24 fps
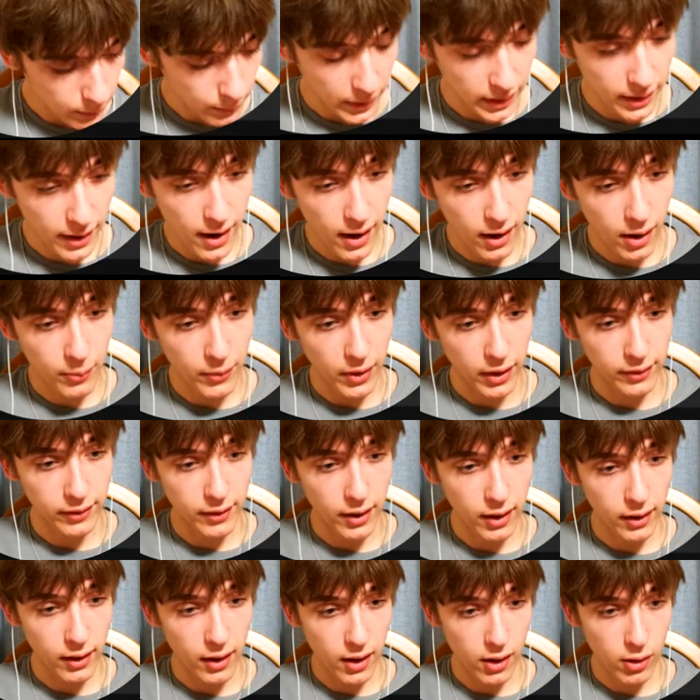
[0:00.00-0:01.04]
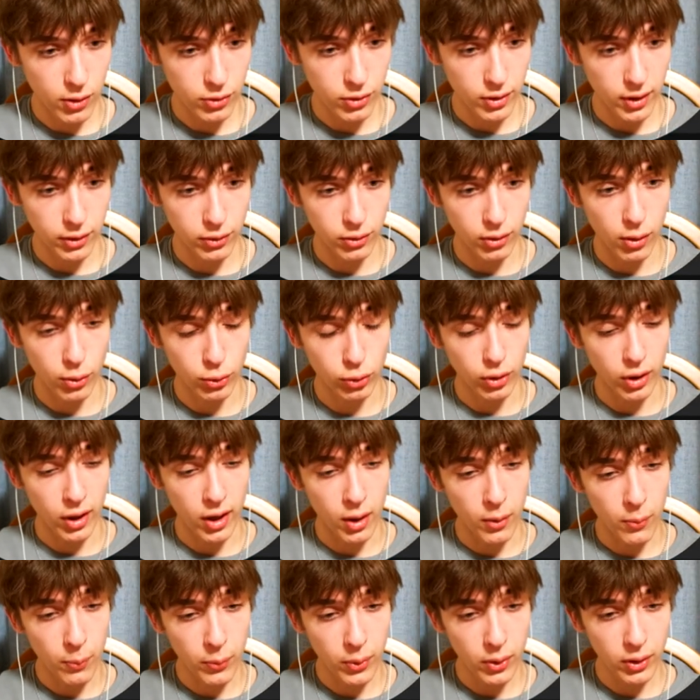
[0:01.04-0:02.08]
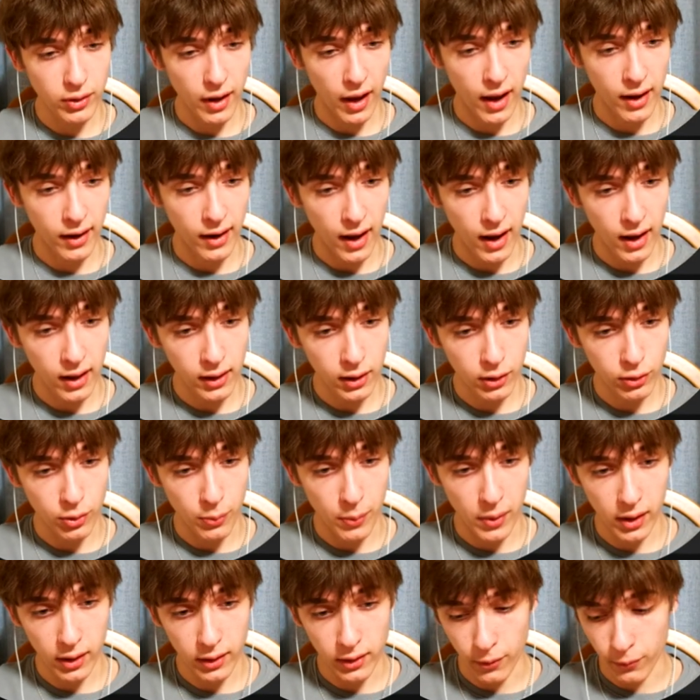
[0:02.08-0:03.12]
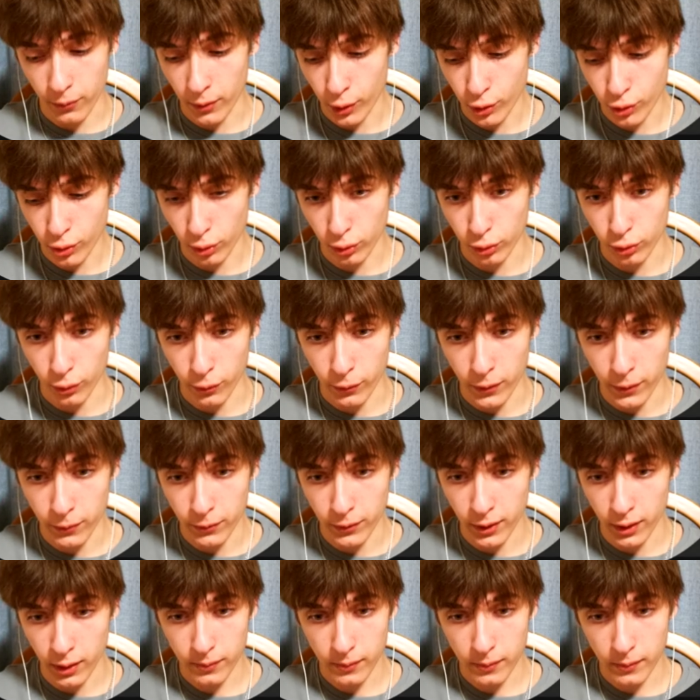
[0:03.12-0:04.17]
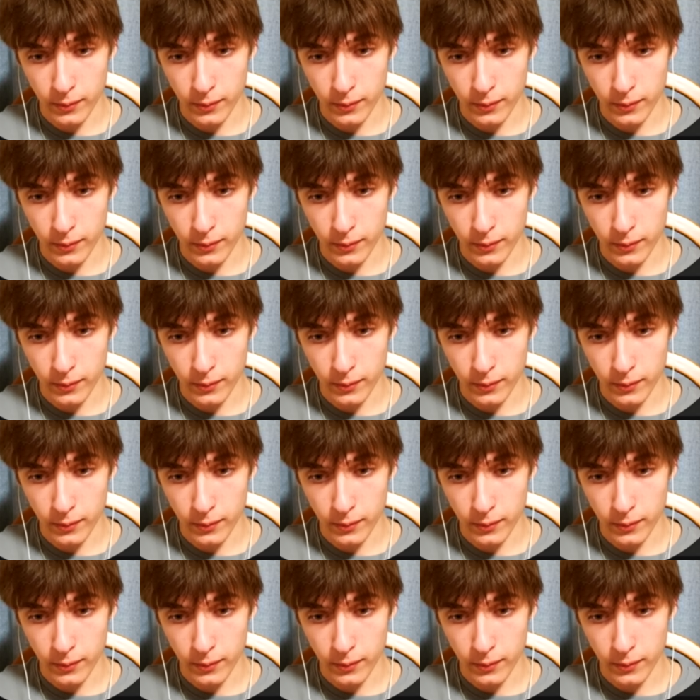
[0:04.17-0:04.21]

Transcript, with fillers: But here I'm not done. I also like to go to input, and I like to make the threshold to fifty.